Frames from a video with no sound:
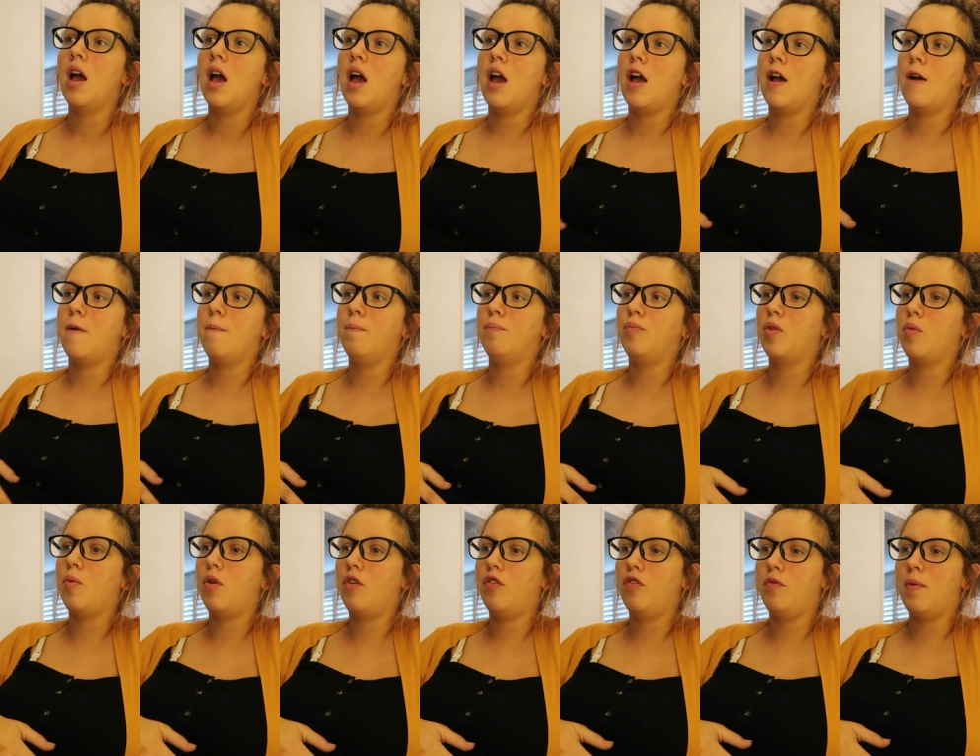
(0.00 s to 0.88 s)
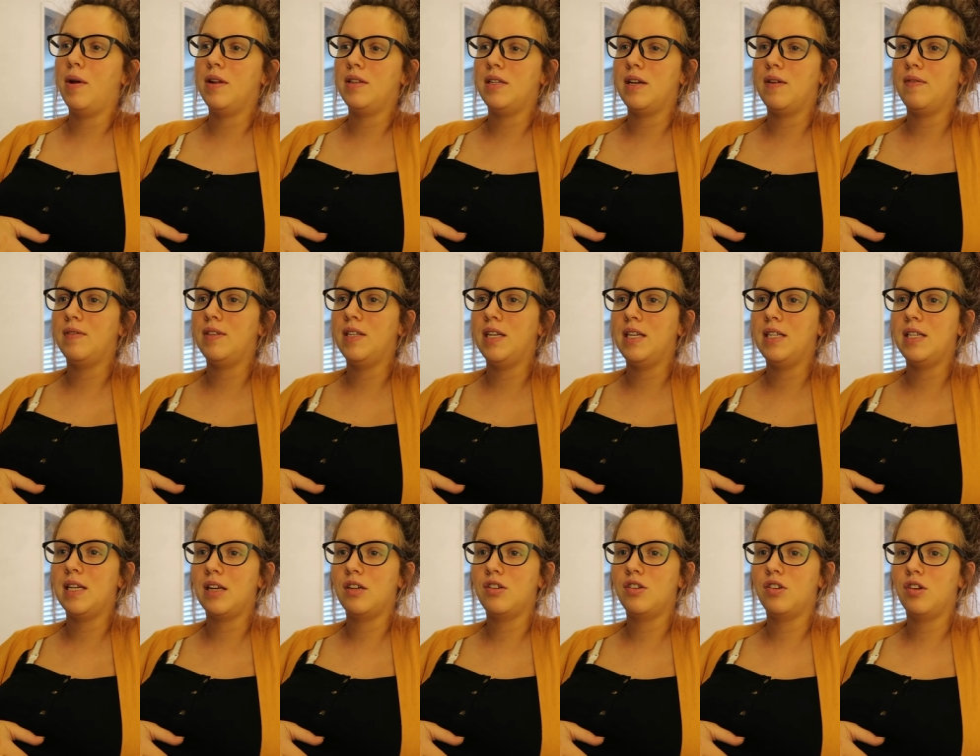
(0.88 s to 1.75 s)
Um, one of them had to have a
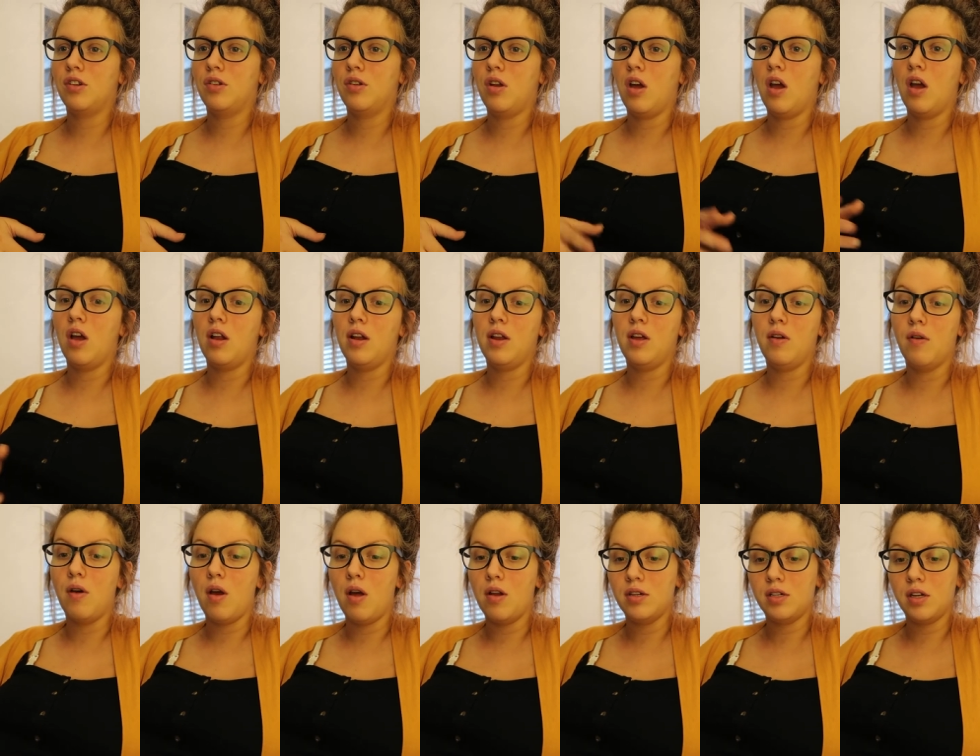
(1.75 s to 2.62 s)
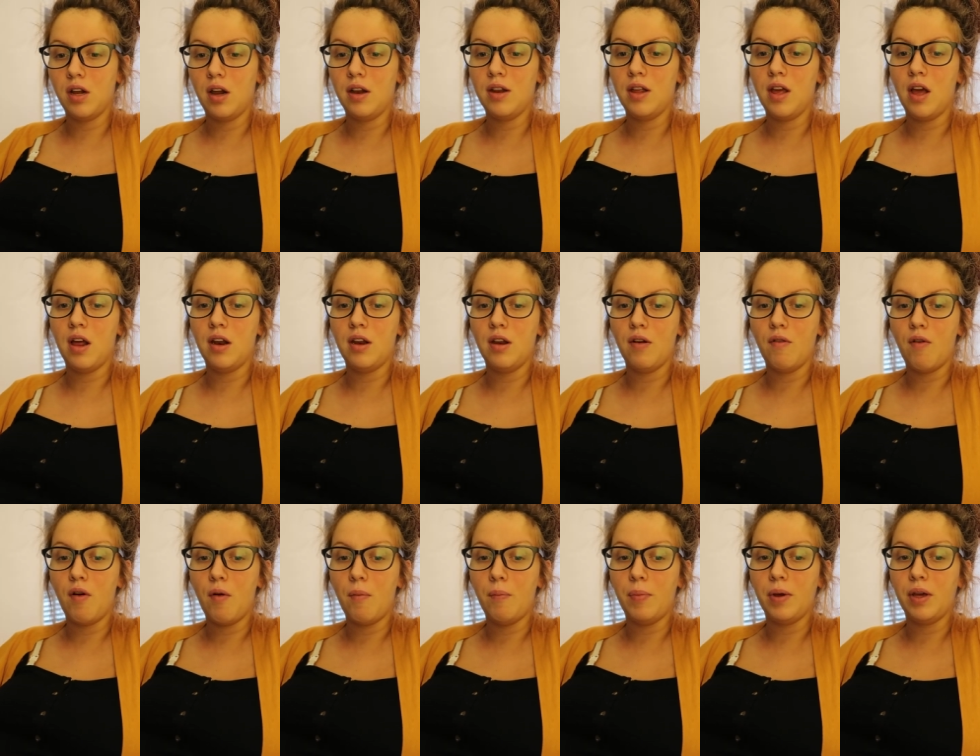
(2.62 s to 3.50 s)
C-section earlier, uh, slightly
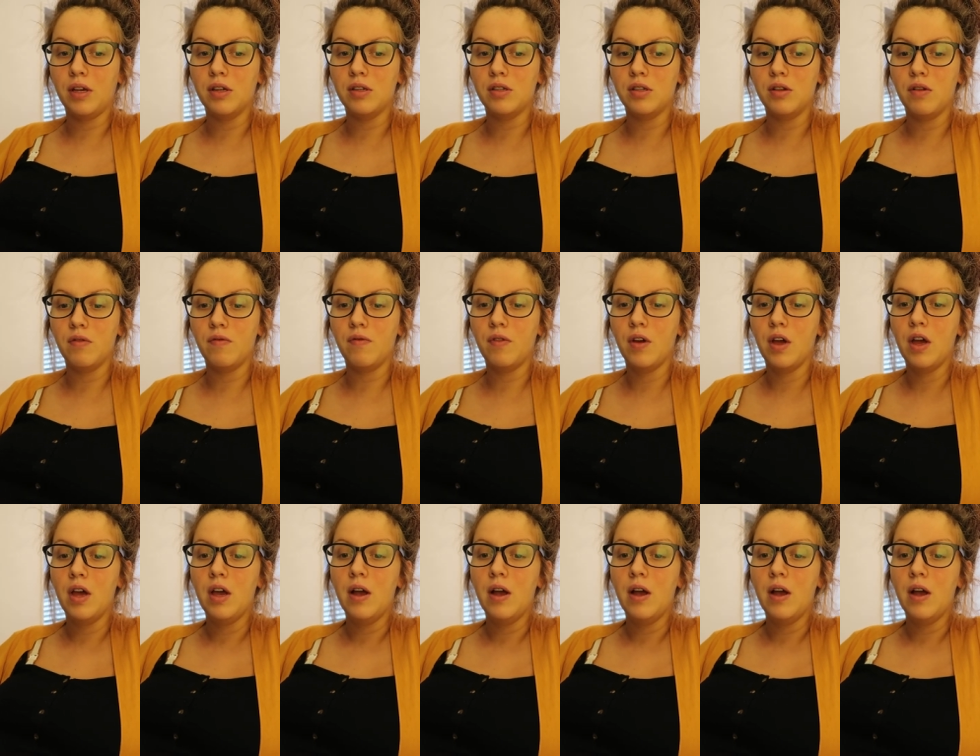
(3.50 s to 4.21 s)
earlier on because of